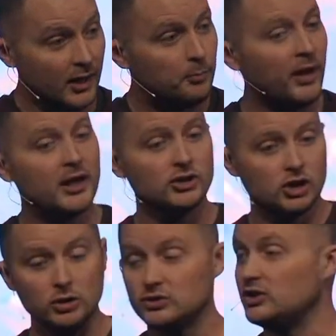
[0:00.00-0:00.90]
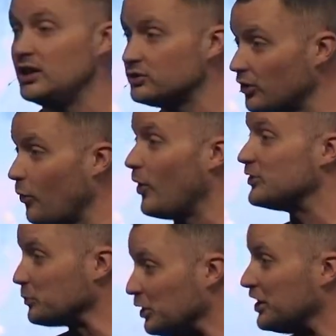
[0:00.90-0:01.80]
of pick and choose. These are the ones
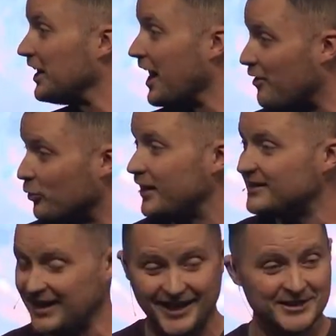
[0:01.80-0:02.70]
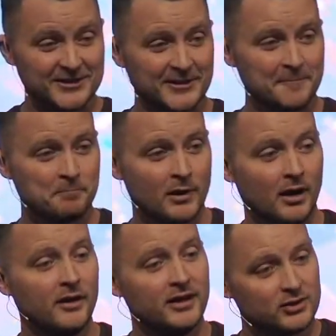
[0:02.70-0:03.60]
we think have what it takes,
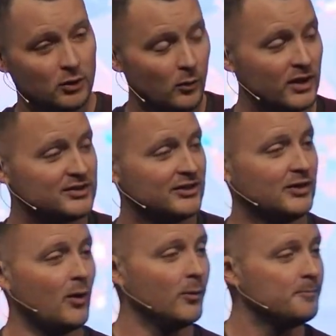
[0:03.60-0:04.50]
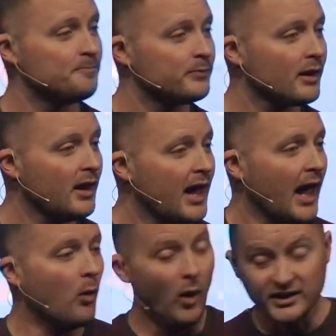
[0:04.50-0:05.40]
and these are the ones that don't.
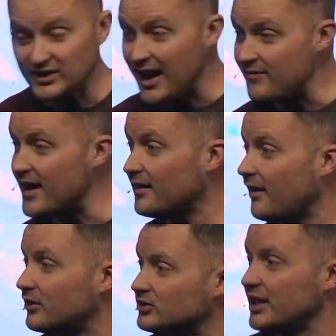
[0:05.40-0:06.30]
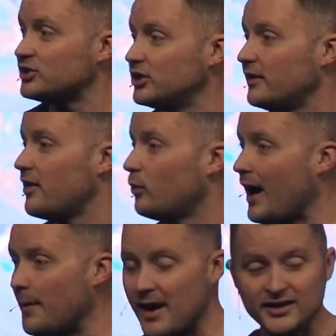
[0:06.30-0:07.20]
And once they have that conversation, then the
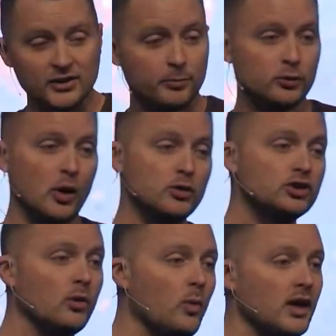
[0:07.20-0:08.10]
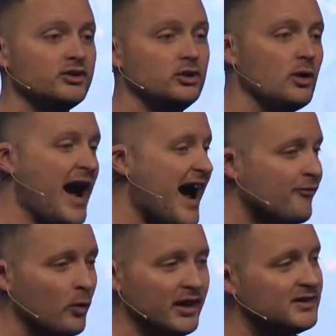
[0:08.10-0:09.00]
rabbis approach the ones who have
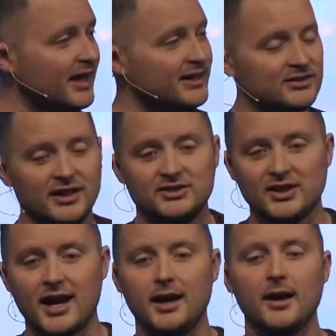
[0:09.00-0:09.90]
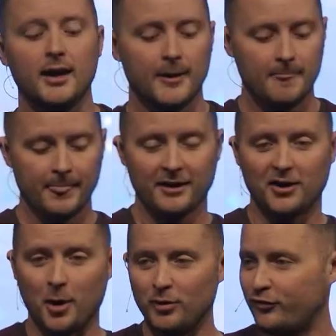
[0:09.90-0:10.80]
what it takes, and they say,
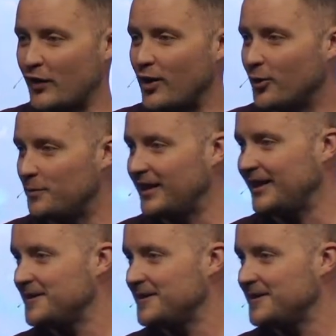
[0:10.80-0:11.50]
come and follow me.